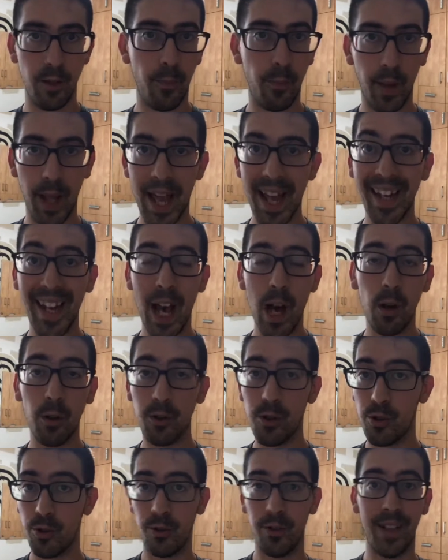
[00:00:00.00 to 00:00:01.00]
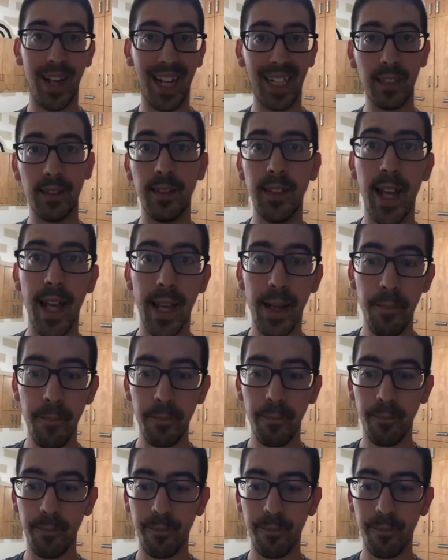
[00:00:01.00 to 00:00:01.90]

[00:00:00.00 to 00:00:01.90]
you plan out your next day,